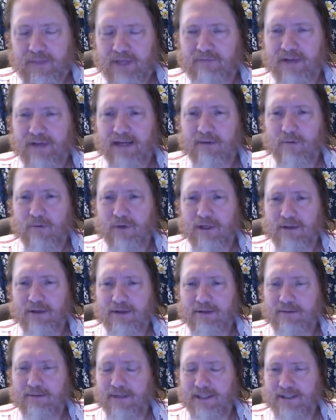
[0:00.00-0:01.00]
in fact, one of
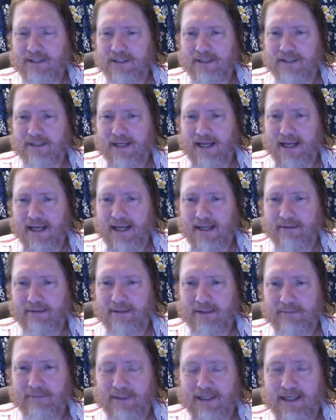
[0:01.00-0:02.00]
the questions I had,
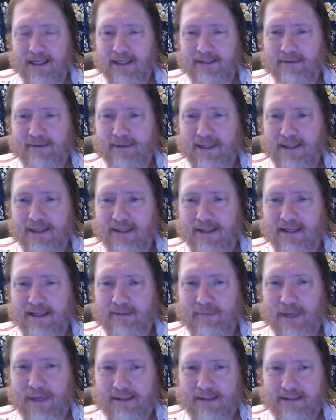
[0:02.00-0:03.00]
I'm going to ask while I think
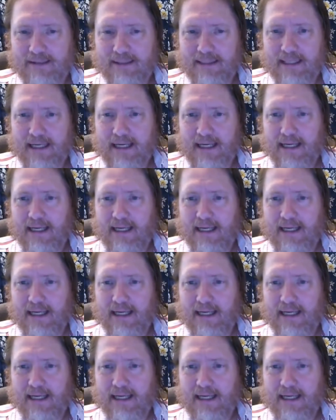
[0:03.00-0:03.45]
about it.